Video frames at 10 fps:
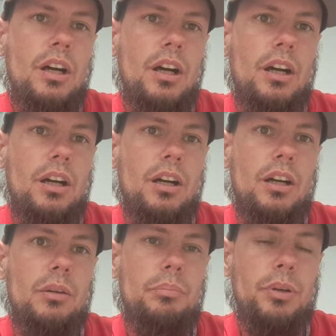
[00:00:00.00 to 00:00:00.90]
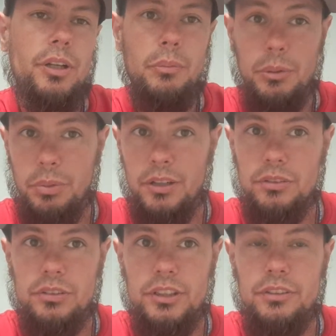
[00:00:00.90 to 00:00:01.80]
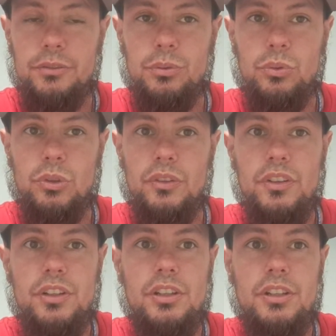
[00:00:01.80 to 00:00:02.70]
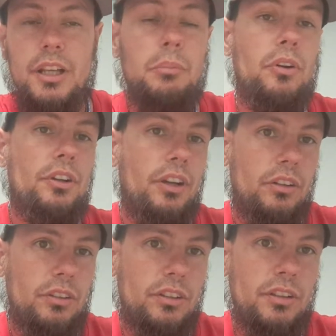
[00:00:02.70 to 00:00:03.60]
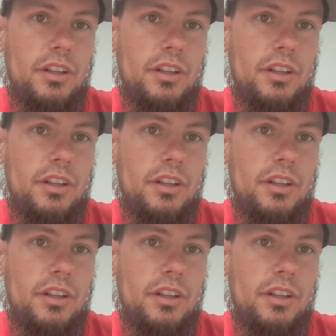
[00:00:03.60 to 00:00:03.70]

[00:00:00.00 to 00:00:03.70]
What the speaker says: Pokemon Puzzle League for the Game Boy Color.